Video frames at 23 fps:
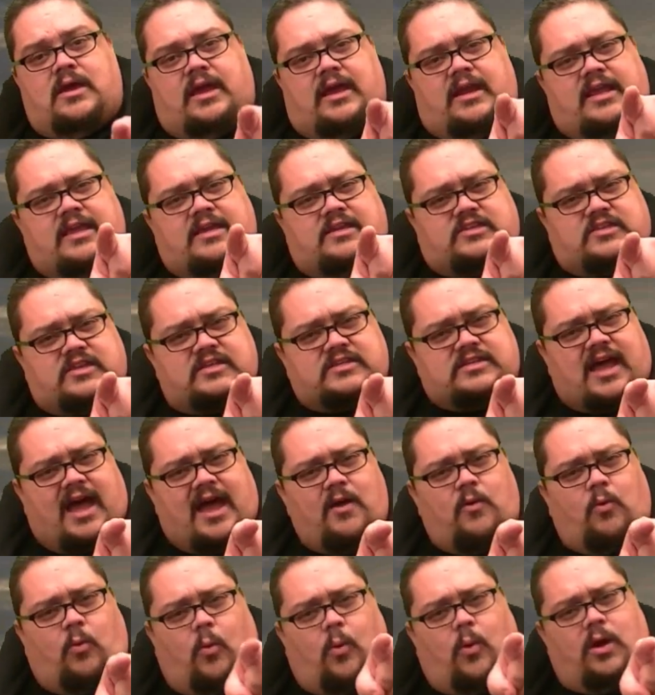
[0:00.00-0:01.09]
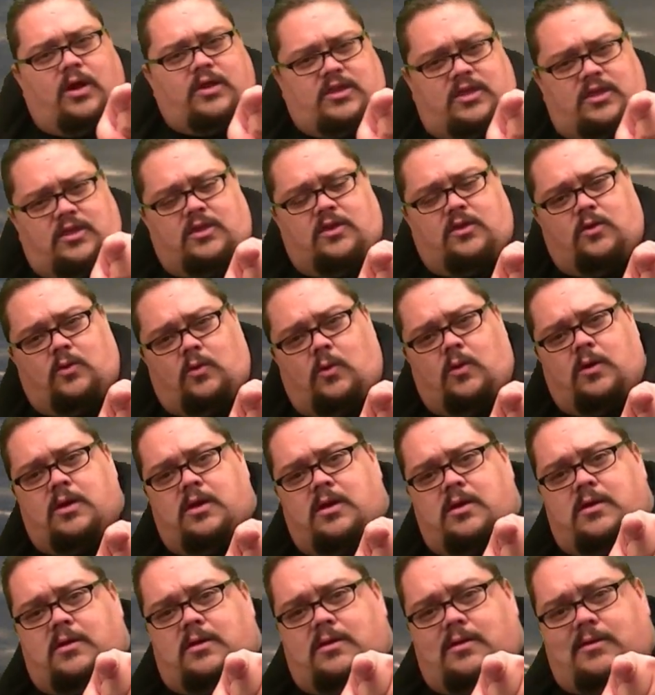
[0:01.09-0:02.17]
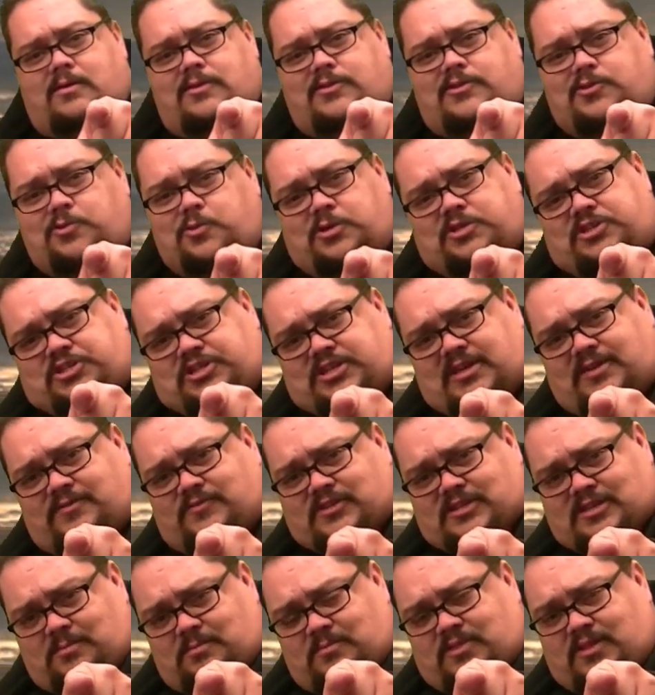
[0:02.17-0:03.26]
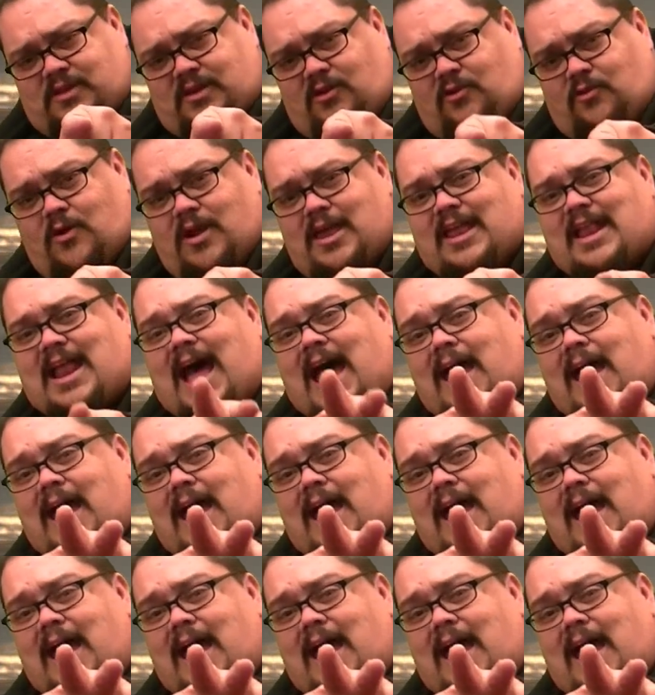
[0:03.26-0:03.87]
And he says, I want you to achieve something great.